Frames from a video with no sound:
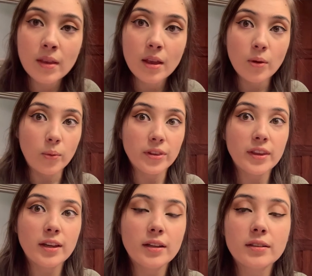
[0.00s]
One
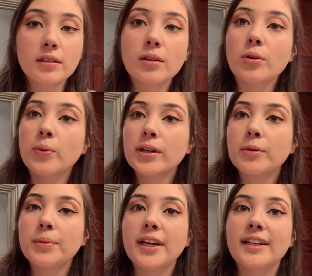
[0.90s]
thing, or one
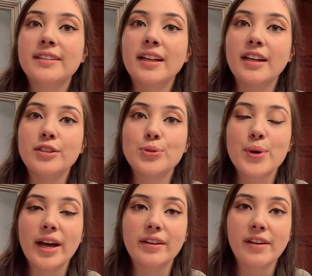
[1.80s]
complaint that I do
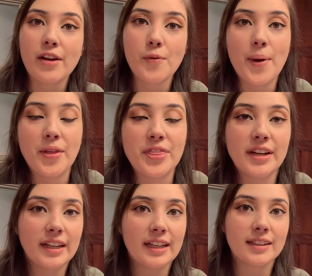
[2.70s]
kind of have about the
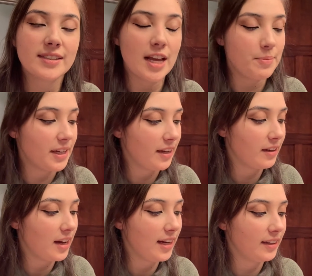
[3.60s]
NYX Epic Ink
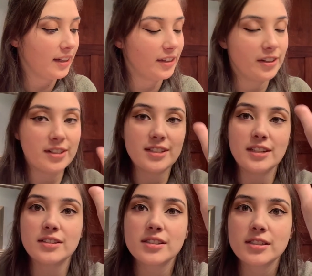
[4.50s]
eyeliner is
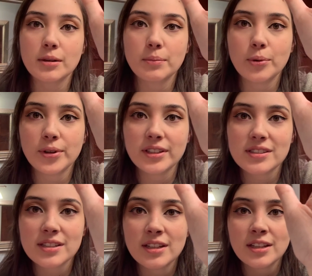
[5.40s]
at some points
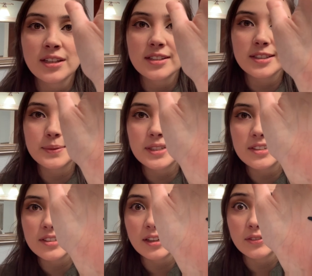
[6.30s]
it seems to
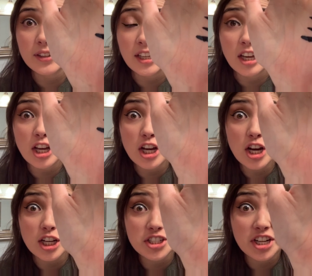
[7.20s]
just kind of like
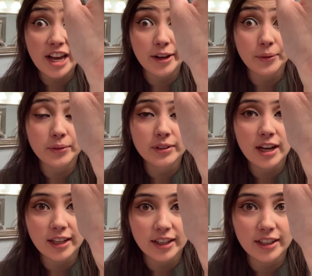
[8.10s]
gush out
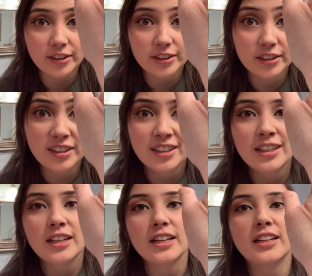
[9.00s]
eyeliner,
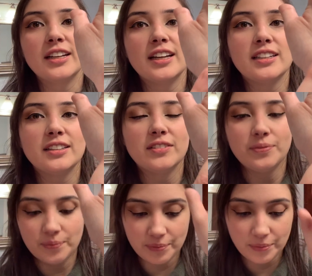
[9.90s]
and I
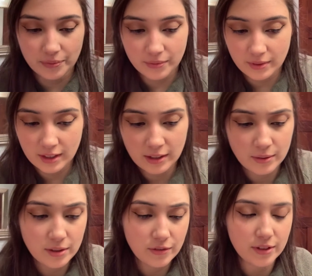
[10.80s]

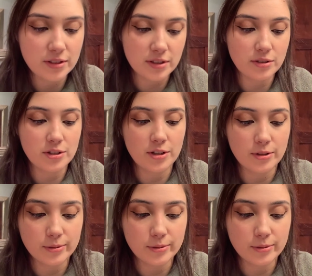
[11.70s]
wonder if it'll still show.